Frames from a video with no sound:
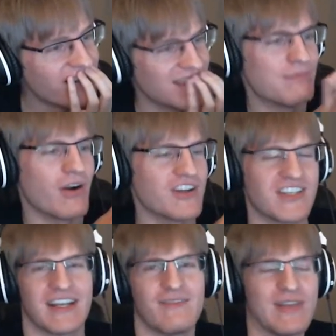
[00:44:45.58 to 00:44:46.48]
And the bars that
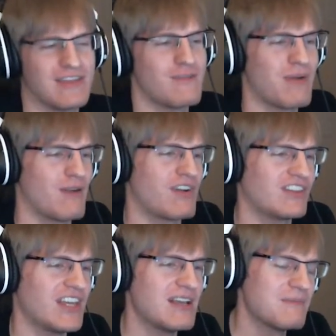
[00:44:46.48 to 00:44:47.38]
I can fit through
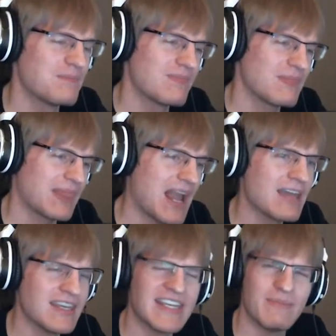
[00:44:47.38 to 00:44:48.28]
perfectly. I
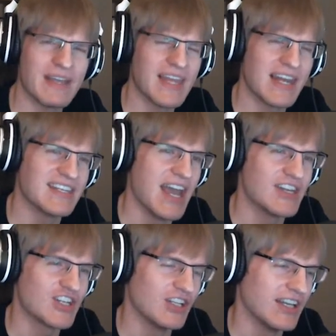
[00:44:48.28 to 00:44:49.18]
think he made that
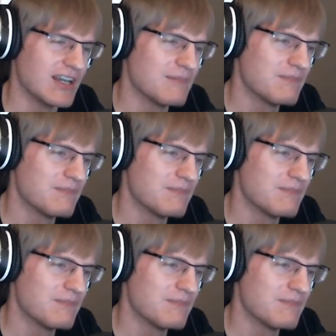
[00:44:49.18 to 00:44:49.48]
intentionally.